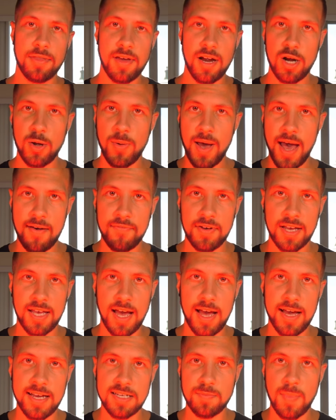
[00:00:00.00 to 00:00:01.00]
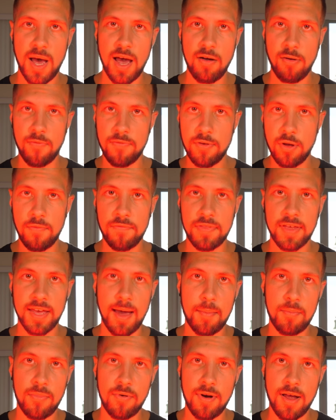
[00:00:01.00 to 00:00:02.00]
there you have it guys, my review of the
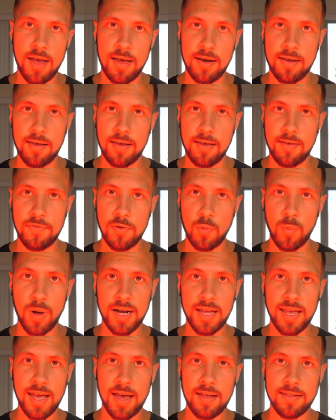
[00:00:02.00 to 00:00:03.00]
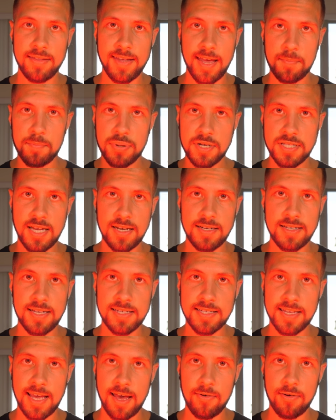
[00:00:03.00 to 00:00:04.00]
Gemba Red. If you want to get a 10%
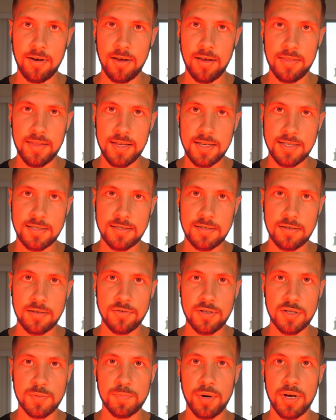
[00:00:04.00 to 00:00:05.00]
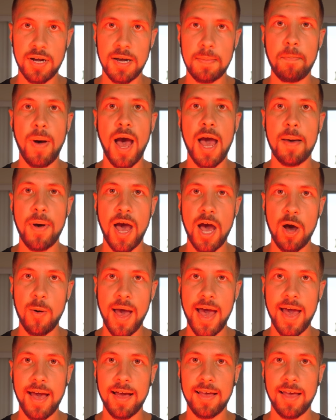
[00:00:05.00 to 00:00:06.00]
discount on this, just put in my
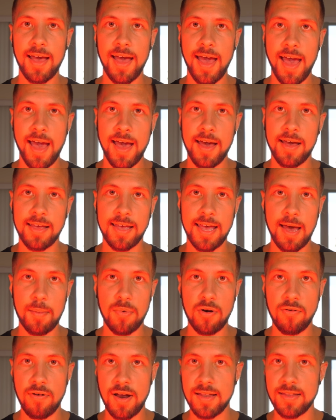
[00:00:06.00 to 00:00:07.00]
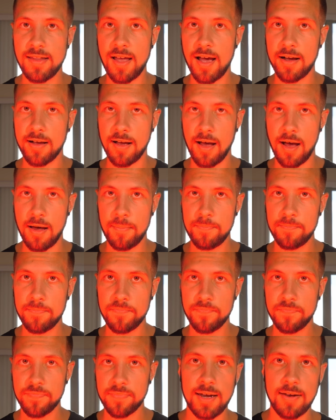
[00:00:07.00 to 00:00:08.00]
biohack at gembared.com.
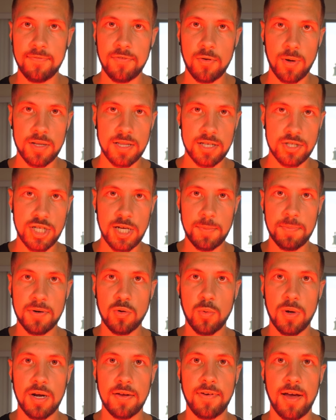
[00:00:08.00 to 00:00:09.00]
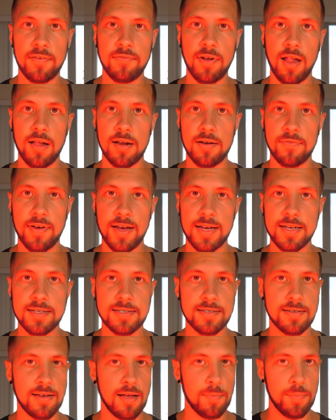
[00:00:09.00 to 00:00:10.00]
And if you want the cheaper $25
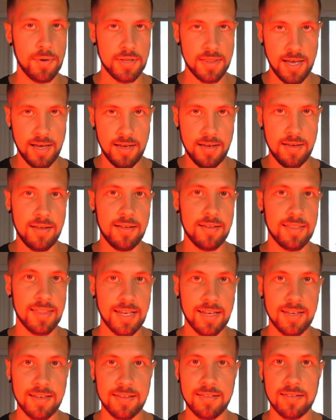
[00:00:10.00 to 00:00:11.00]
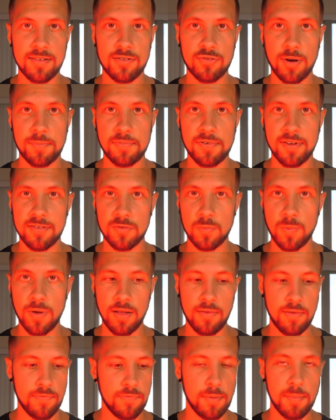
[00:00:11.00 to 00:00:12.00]
device, I'll put that link in the description as
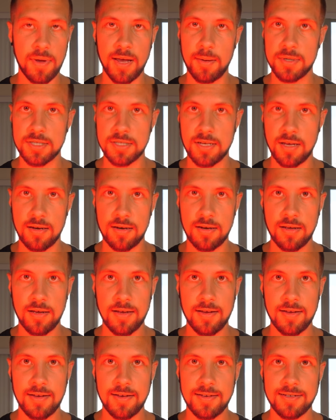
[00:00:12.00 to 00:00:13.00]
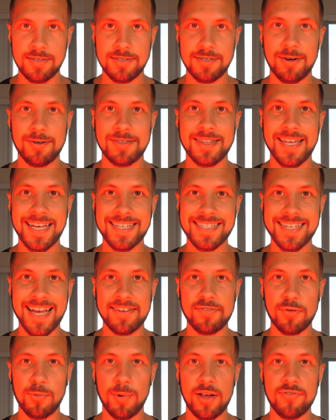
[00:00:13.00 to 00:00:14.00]
well from Amazon. So thanks
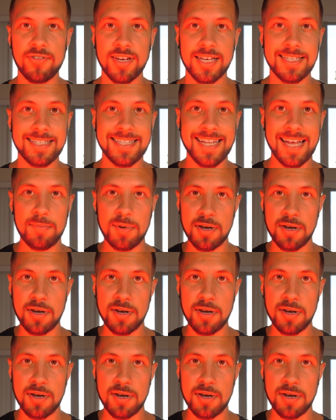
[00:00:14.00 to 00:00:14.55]
guys for watching and stay